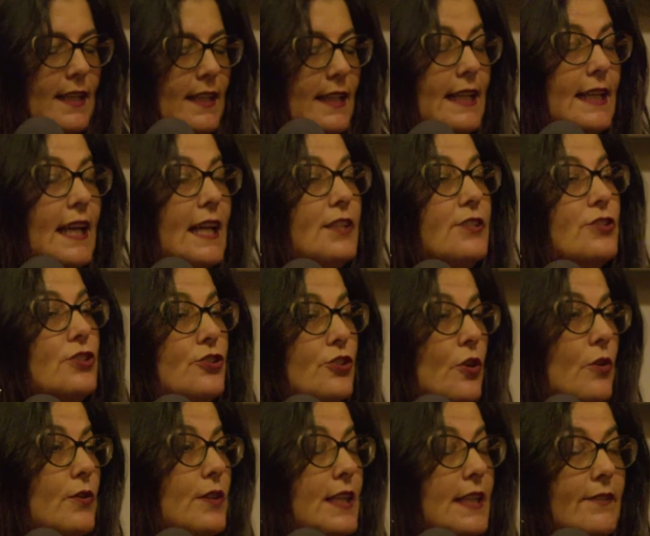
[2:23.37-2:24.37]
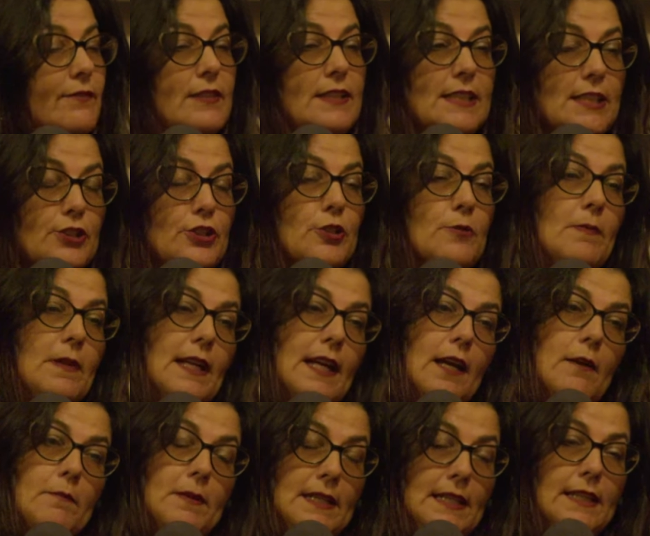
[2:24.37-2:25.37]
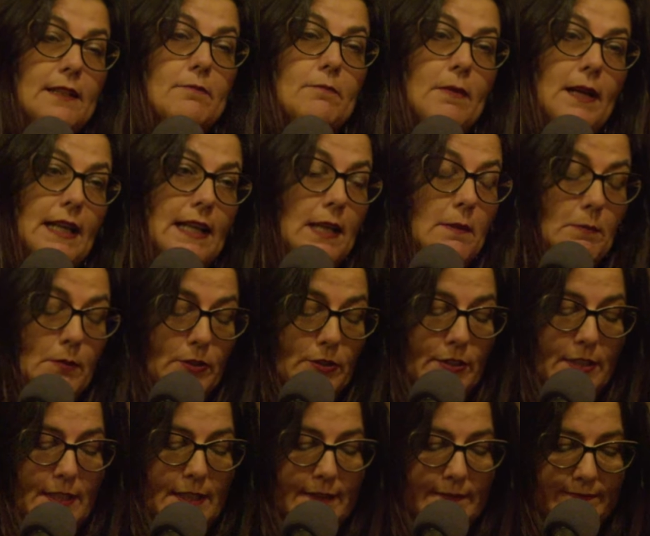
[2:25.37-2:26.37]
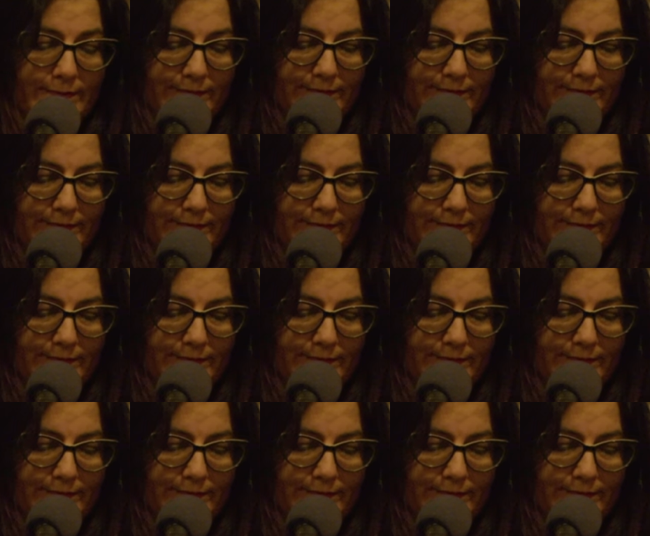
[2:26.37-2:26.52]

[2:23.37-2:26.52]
He likes to joke that if he ditched me, I'd be eaten by leopards.